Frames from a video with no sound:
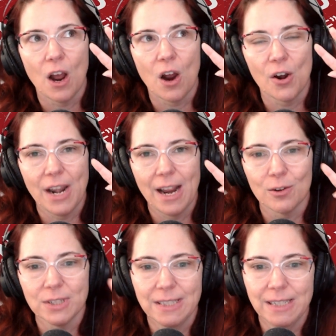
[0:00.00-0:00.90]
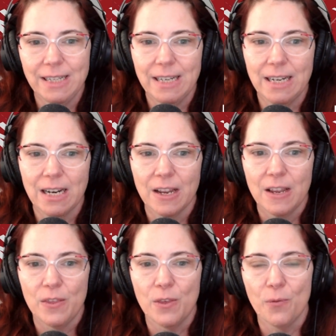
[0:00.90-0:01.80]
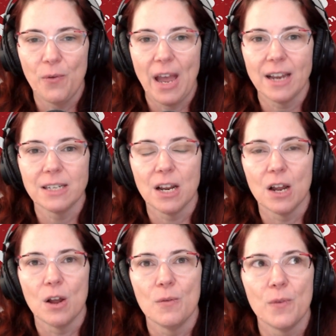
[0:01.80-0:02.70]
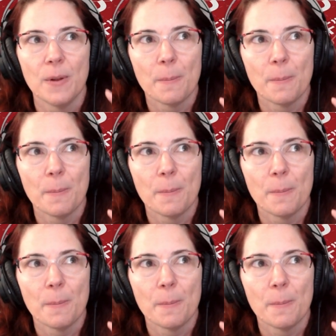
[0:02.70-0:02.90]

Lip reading: are now seeing the fact of,